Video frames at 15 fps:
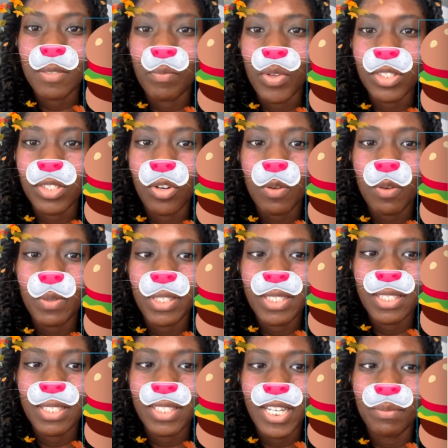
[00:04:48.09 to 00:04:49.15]
all the lessons I have
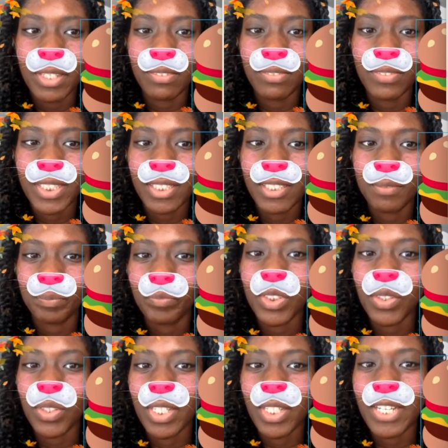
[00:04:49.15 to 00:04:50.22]
like right here, so that I know
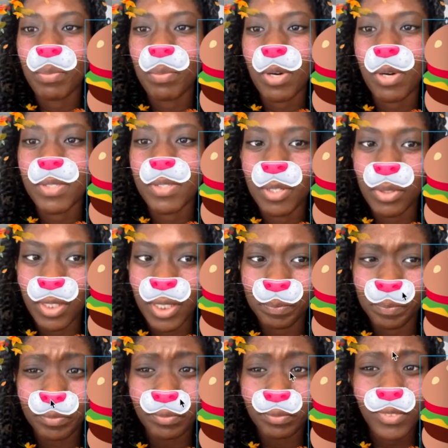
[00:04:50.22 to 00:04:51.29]
what props I want to pull up
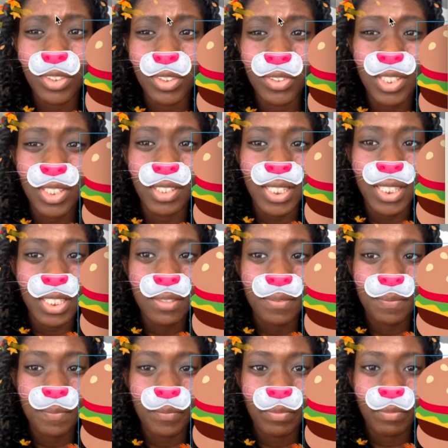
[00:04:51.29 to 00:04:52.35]
during the lesson.
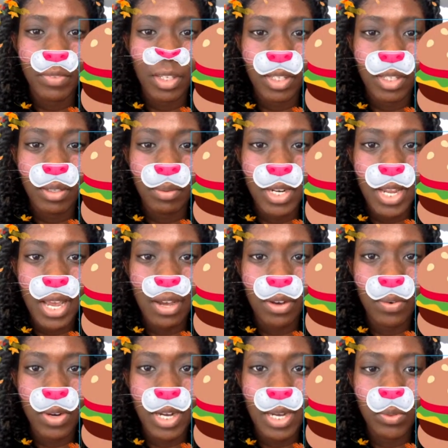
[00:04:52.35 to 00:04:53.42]
Now I'm
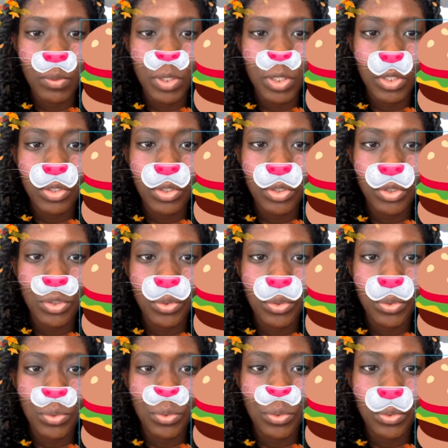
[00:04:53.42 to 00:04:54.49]
going
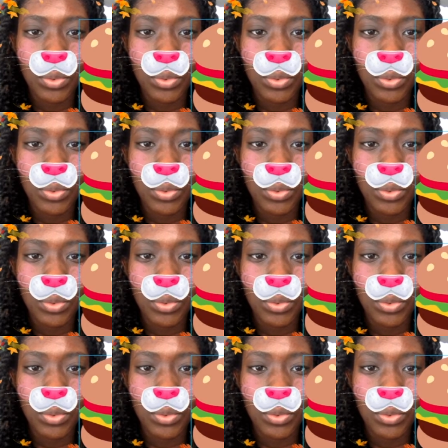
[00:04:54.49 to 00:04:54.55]
to.